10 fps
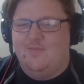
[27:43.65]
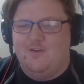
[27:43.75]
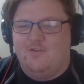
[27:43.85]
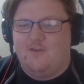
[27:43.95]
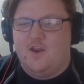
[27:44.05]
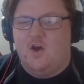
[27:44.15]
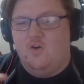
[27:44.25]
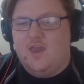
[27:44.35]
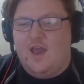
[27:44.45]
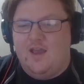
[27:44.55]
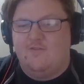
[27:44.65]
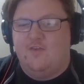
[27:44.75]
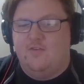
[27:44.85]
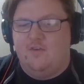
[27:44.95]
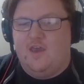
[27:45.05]
They just said, "Oh yeah, it's
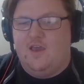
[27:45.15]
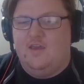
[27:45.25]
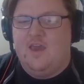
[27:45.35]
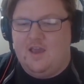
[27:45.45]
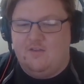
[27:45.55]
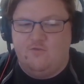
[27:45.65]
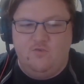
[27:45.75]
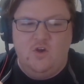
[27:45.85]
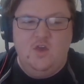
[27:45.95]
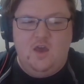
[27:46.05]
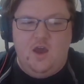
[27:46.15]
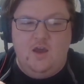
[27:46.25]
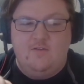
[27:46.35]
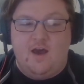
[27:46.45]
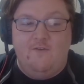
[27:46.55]
this it's
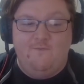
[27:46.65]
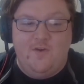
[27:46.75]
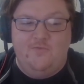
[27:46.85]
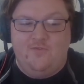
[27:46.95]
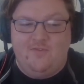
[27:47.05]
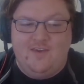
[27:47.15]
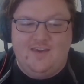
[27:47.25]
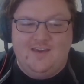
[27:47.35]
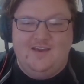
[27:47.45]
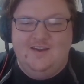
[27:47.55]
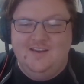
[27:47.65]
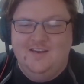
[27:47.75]
a top 15